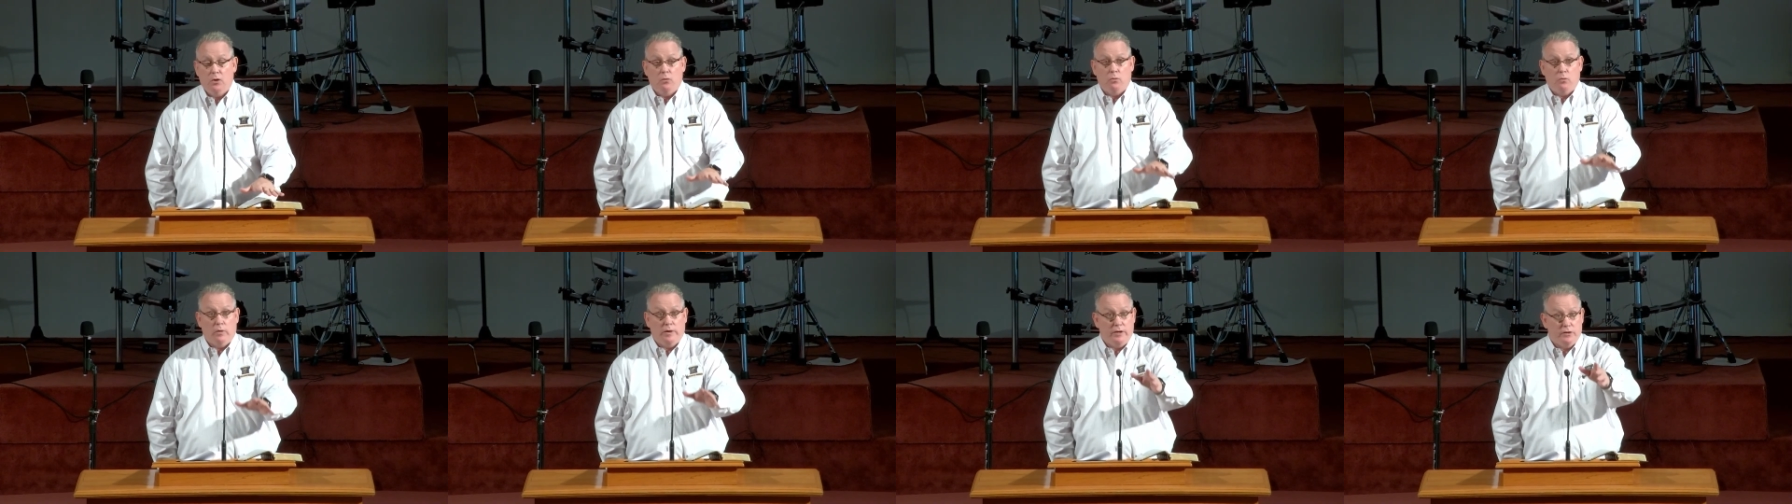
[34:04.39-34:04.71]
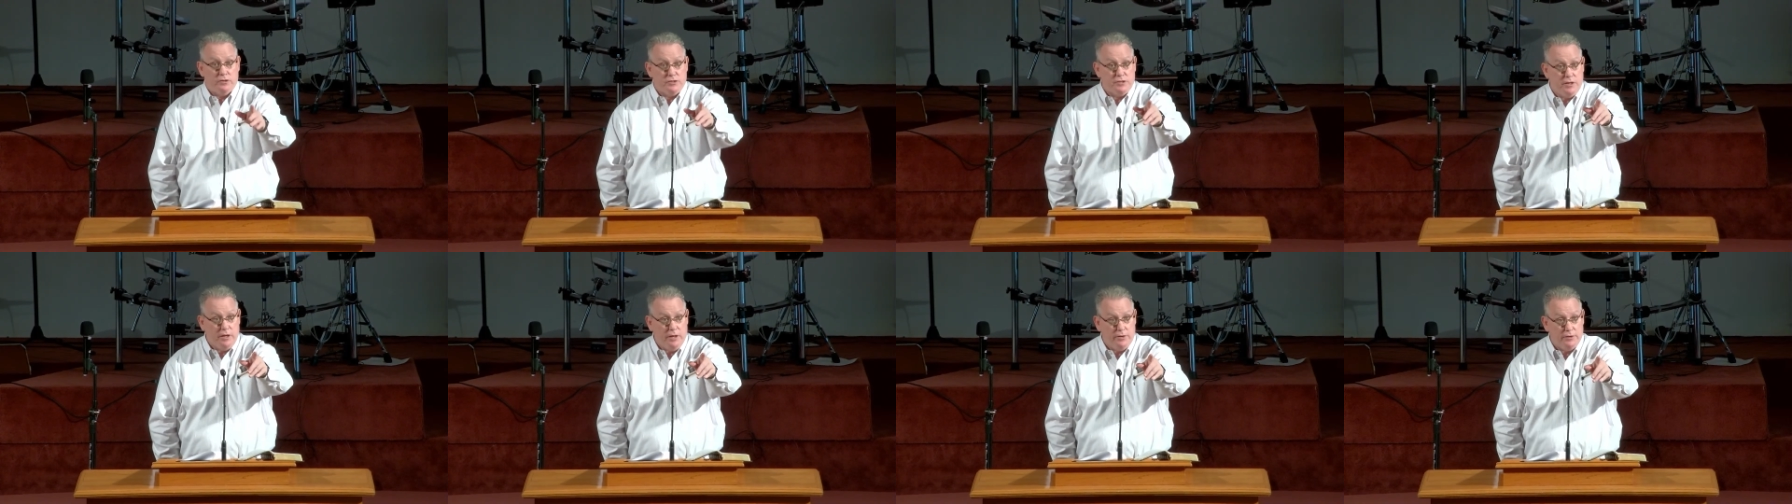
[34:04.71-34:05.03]
Well,
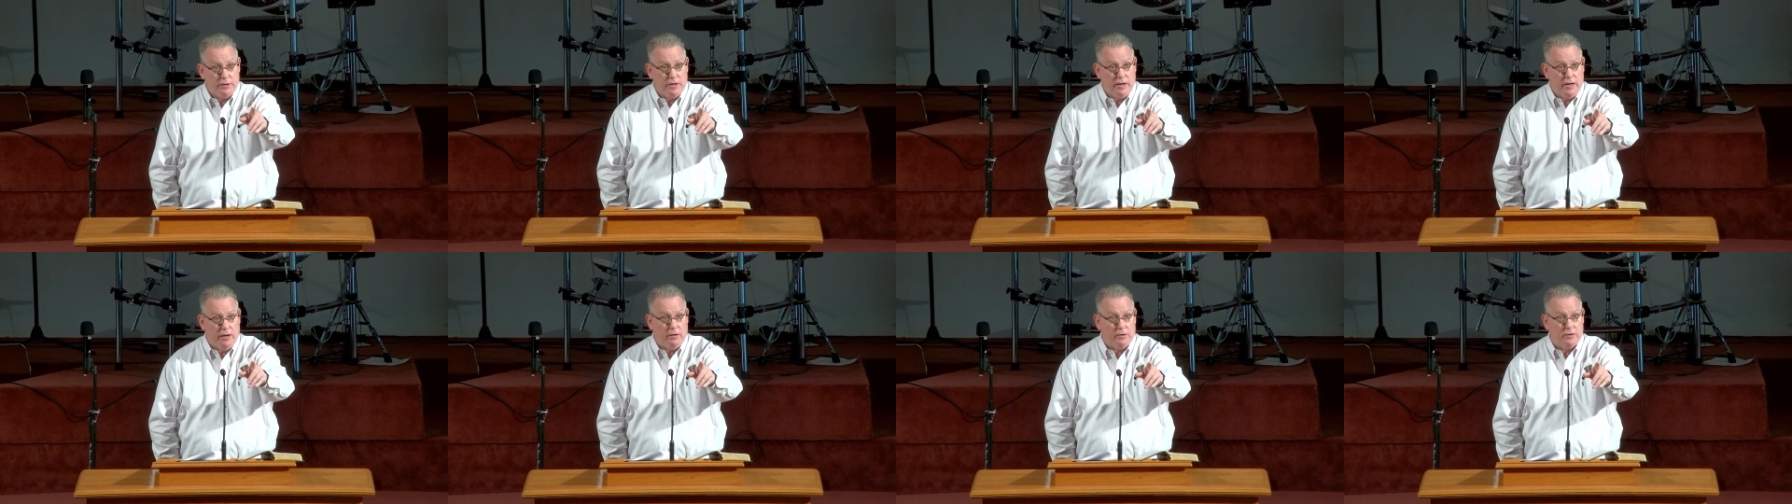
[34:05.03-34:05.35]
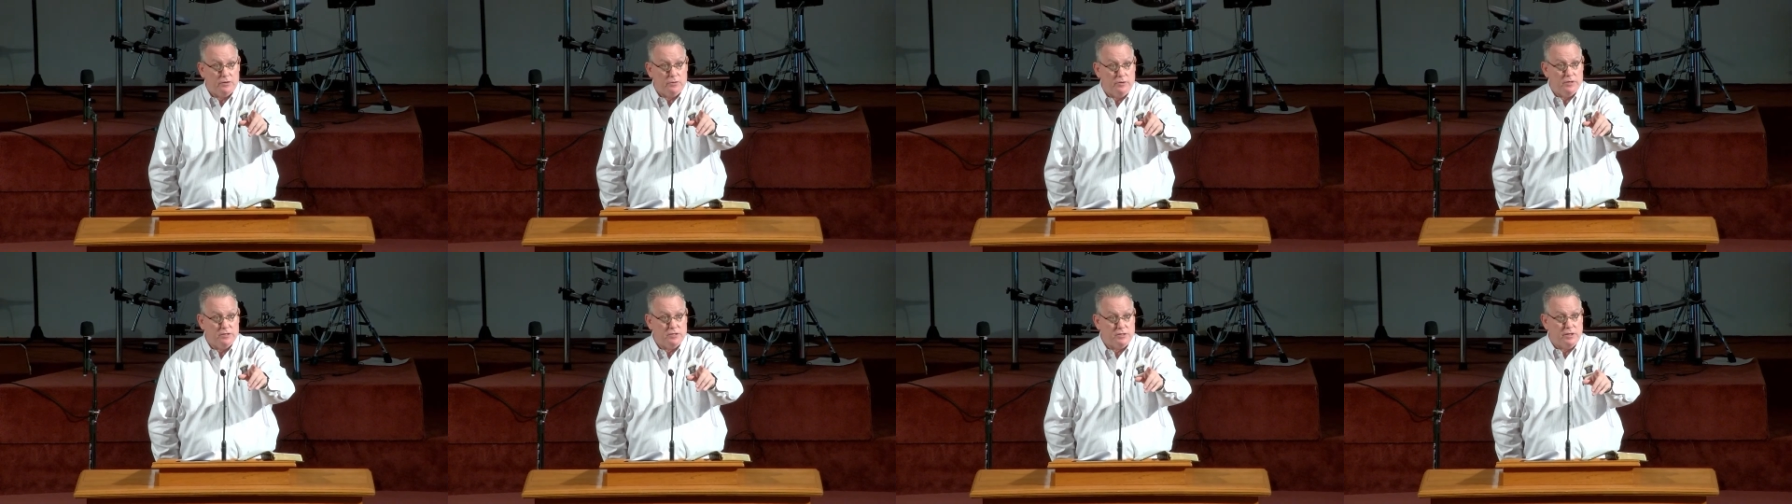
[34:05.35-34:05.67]
here's another
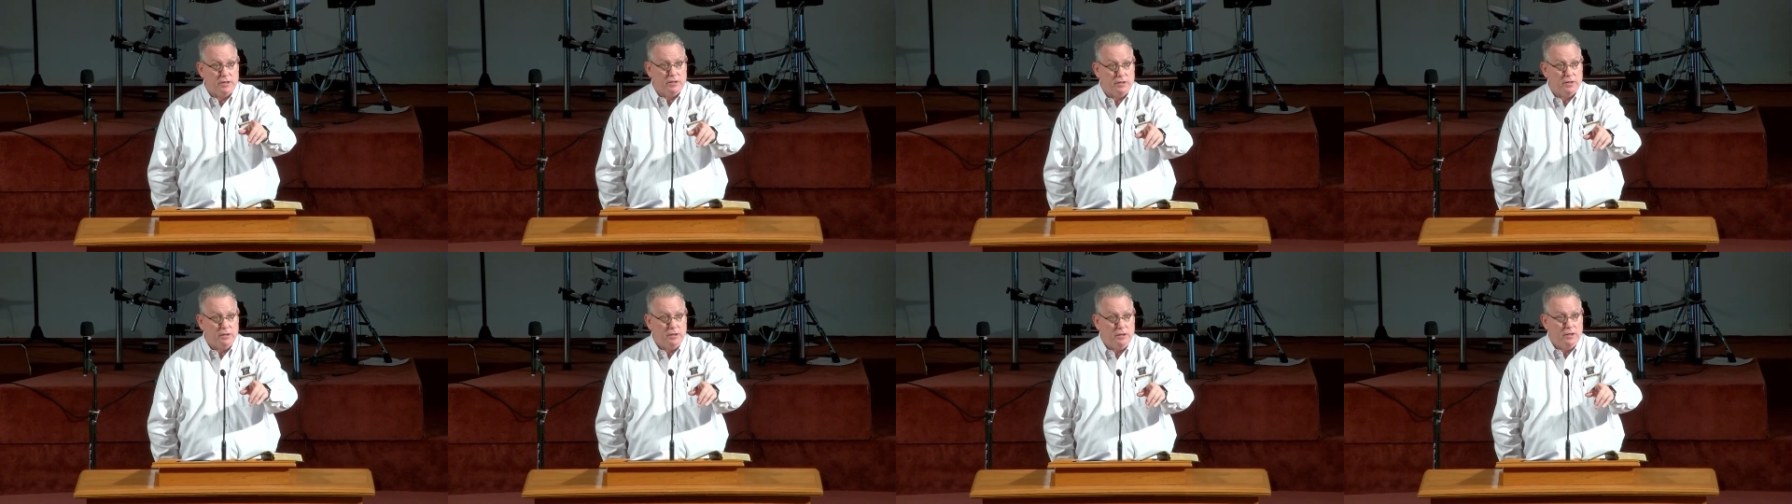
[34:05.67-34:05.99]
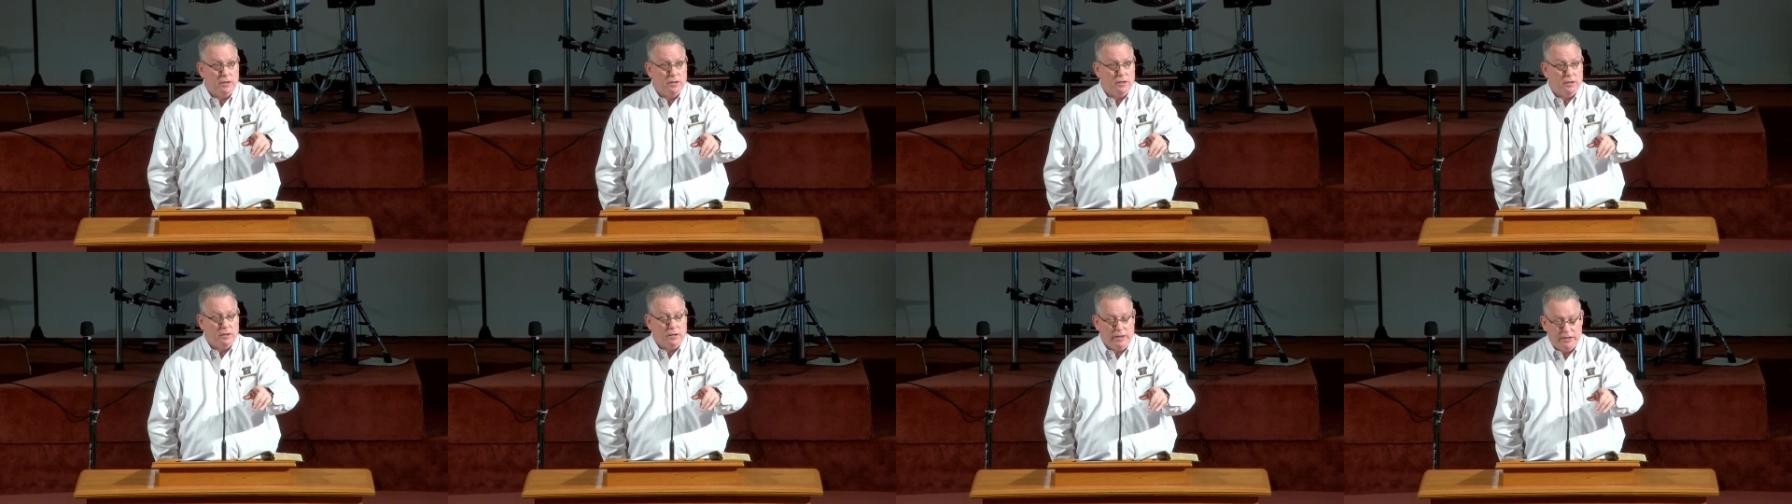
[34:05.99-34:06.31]
characteristic
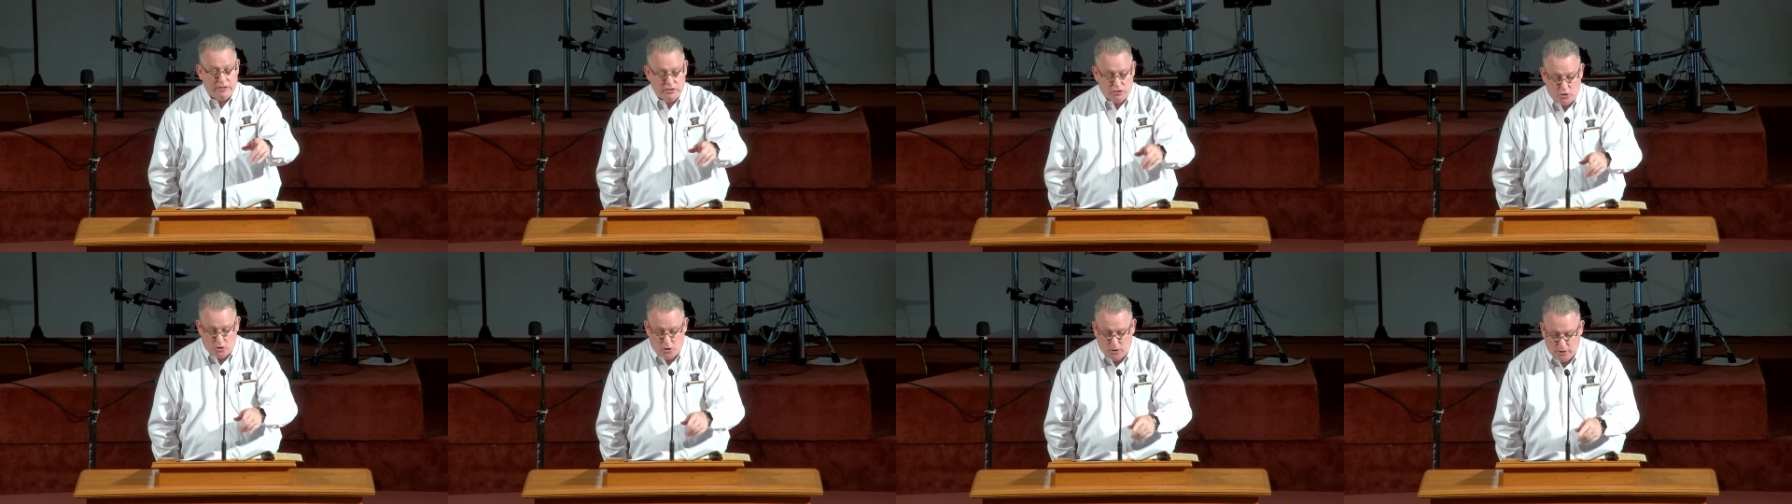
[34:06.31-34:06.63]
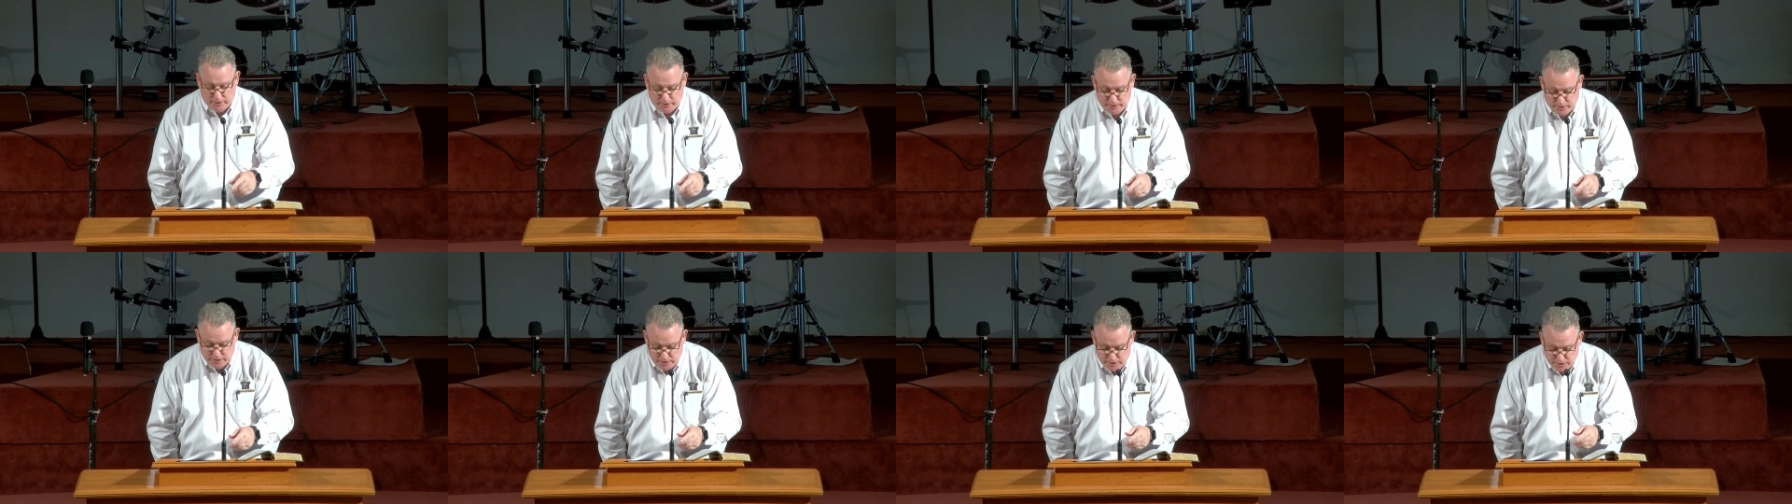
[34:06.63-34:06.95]
Let's call
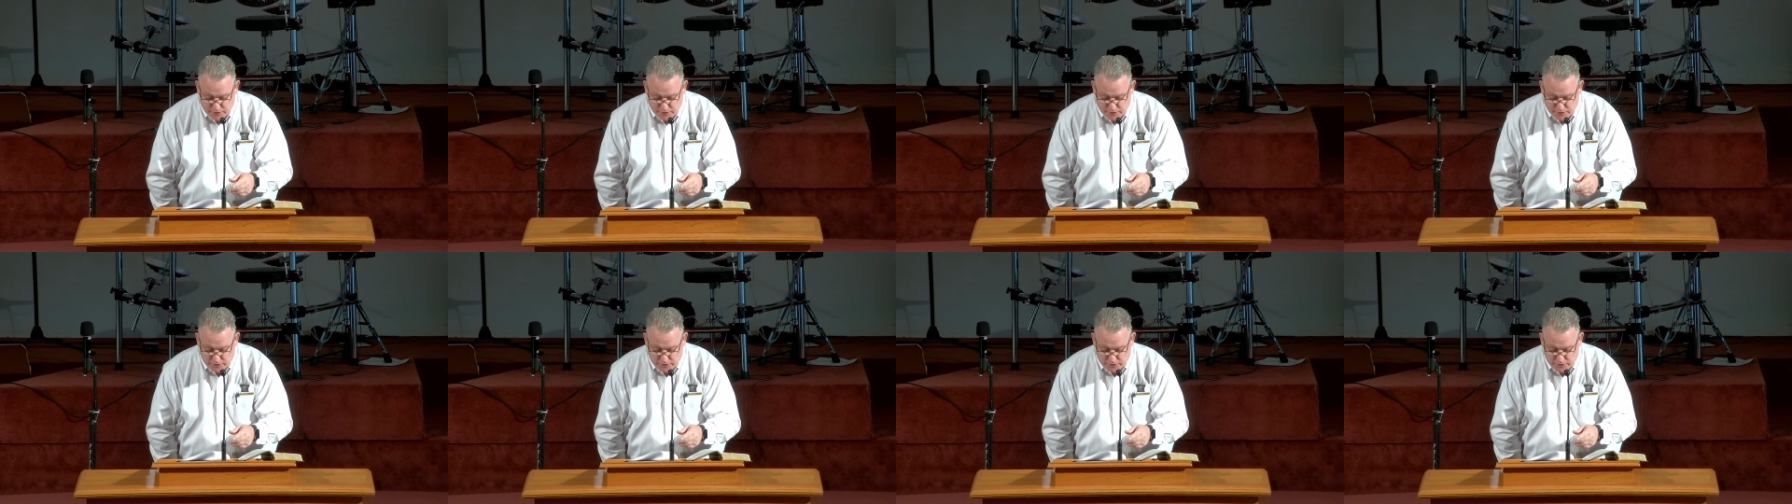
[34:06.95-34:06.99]
it